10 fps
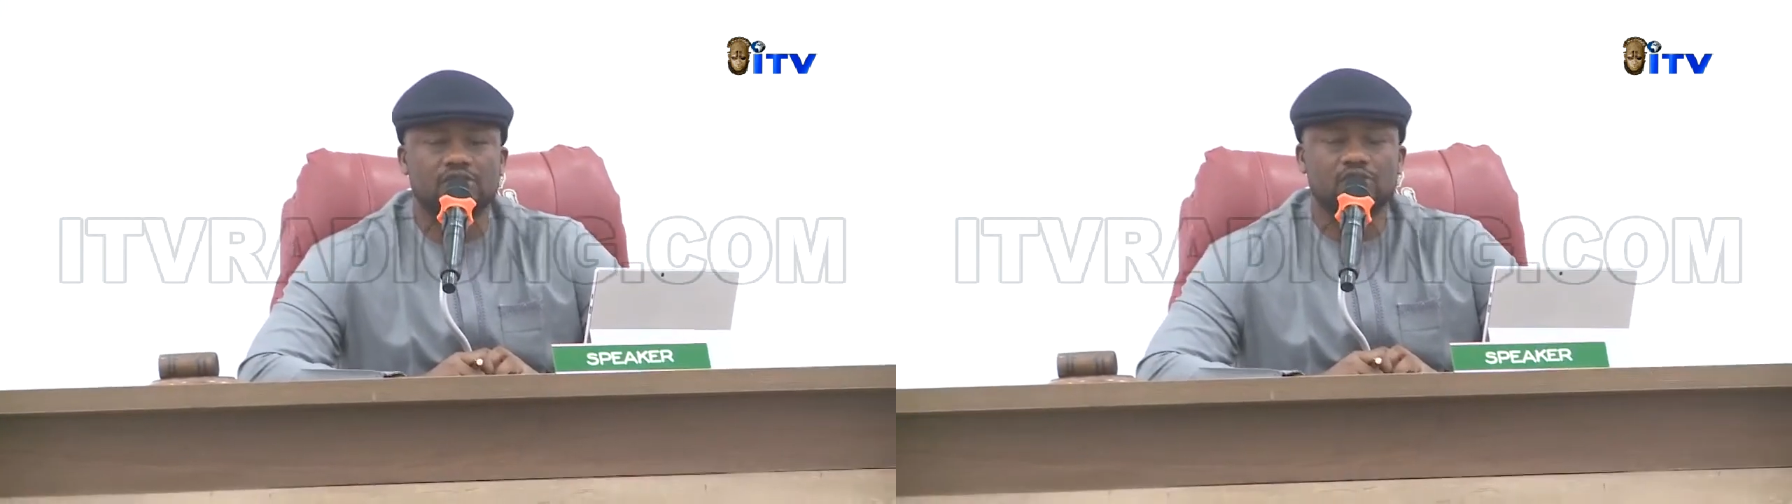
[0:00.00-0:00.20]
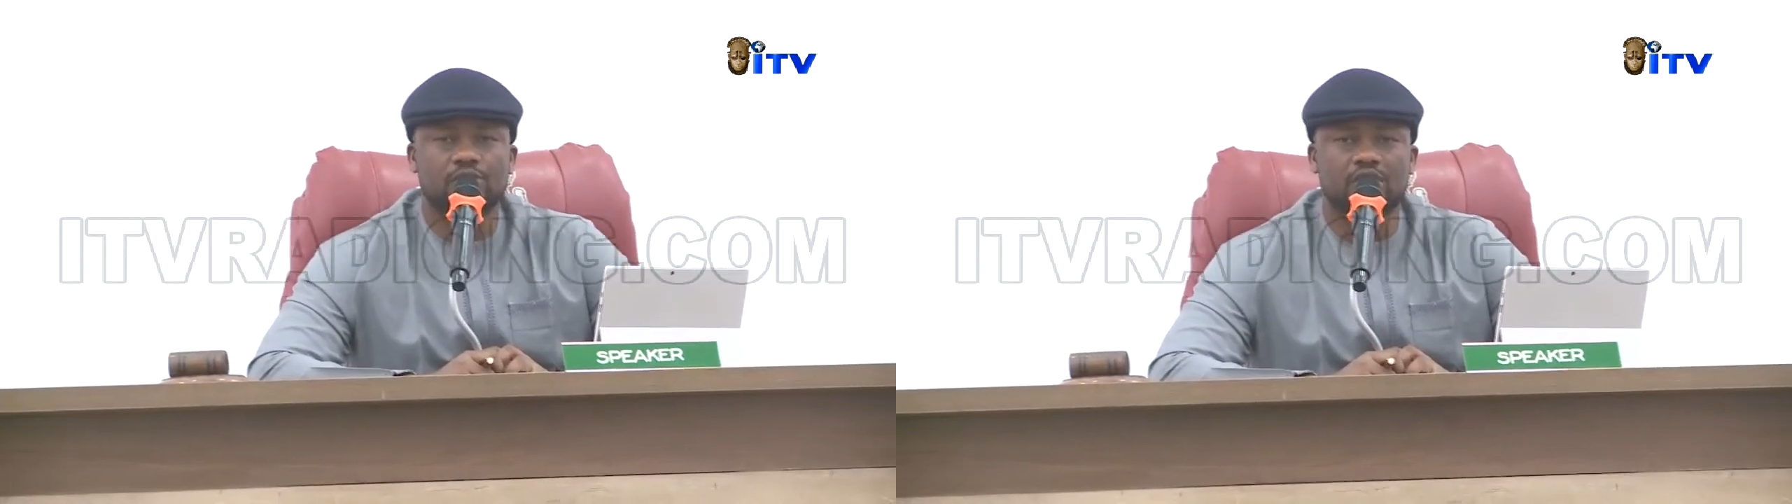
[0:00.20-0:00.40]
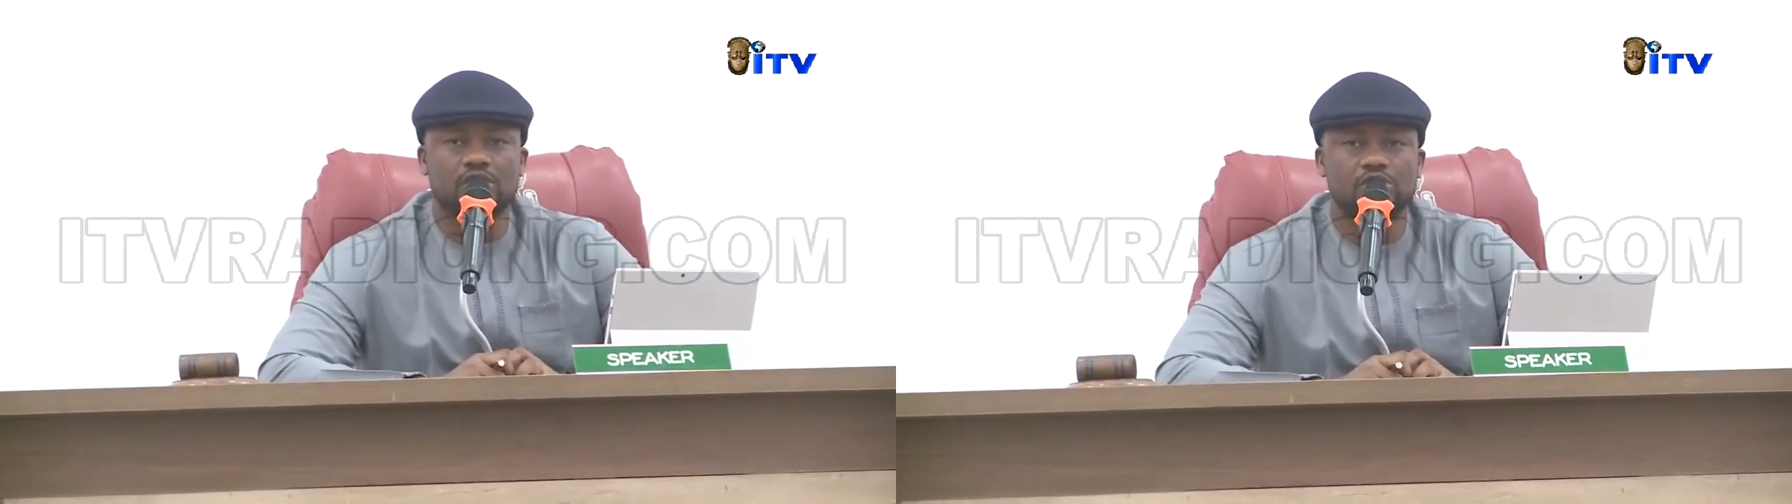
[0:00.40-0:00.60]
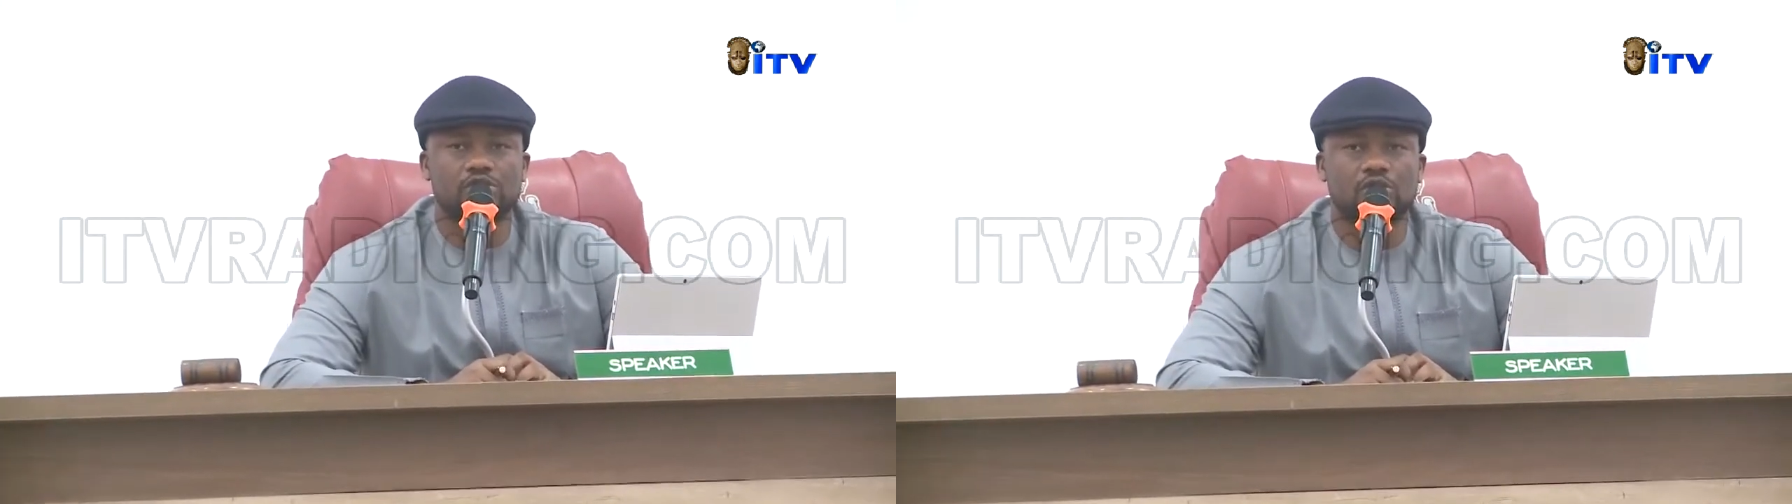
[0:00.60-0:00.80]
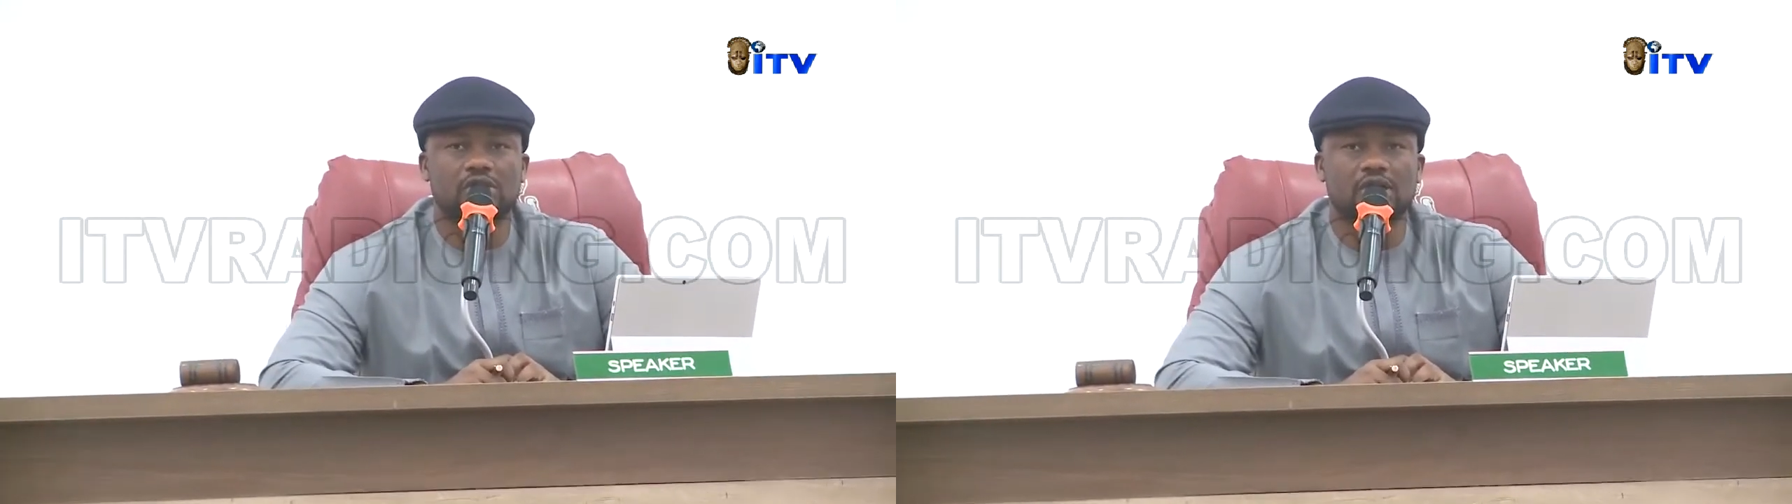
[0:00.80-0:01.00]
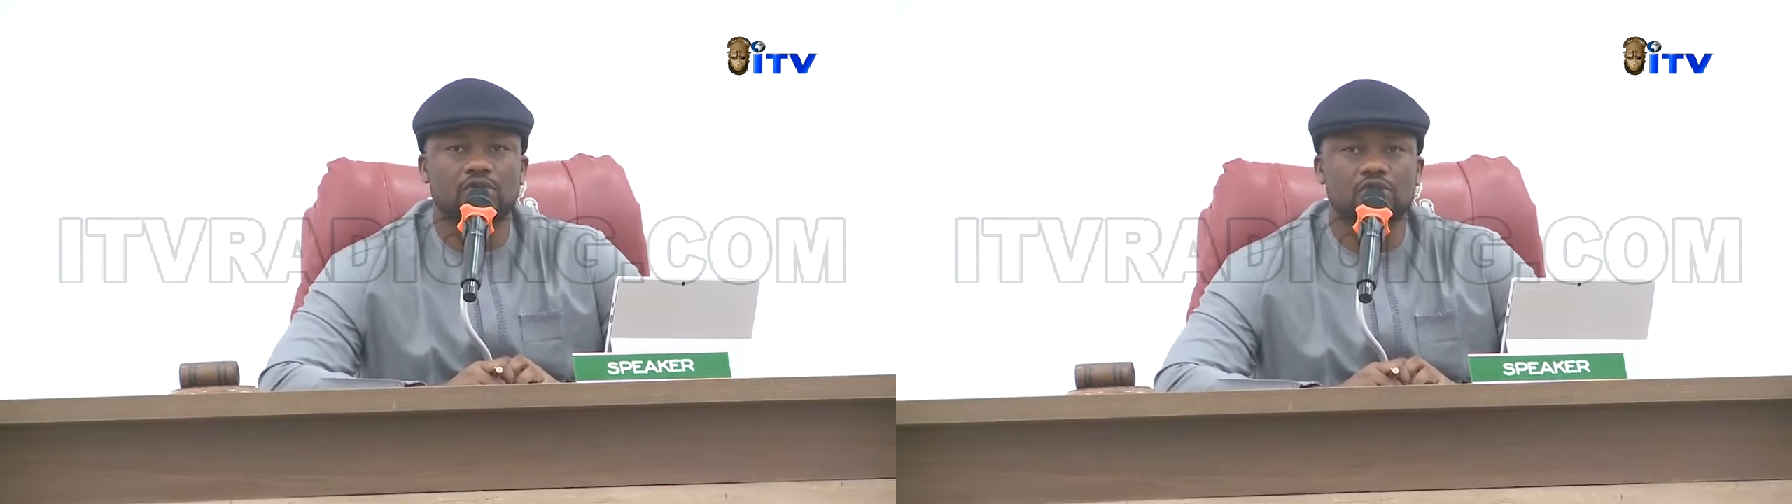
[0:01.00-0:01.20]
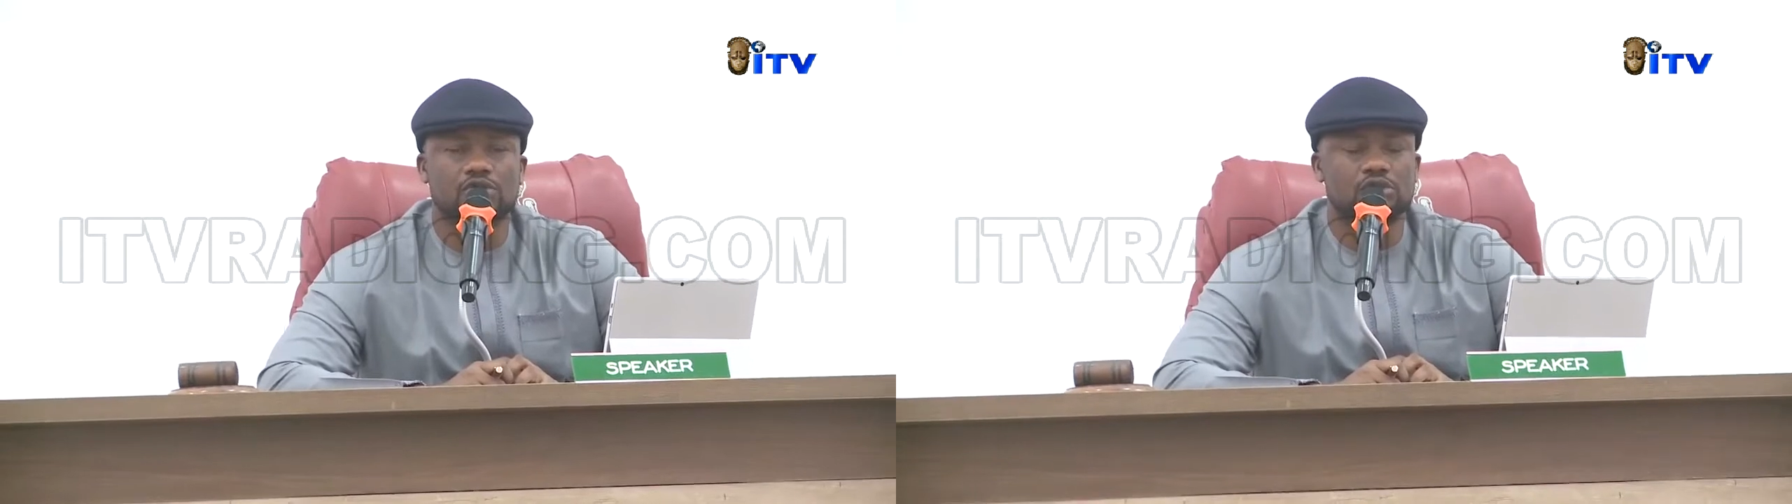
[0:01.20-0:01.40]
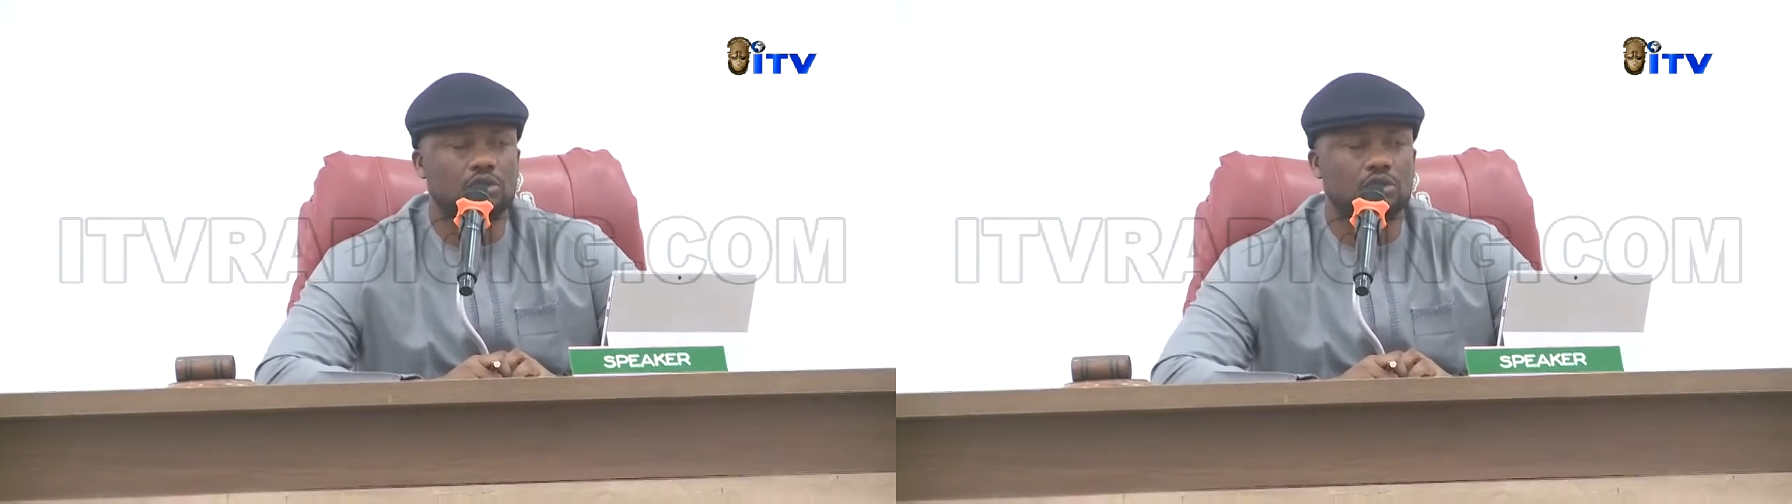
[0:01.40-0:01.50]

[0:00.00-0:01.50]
to making sure that those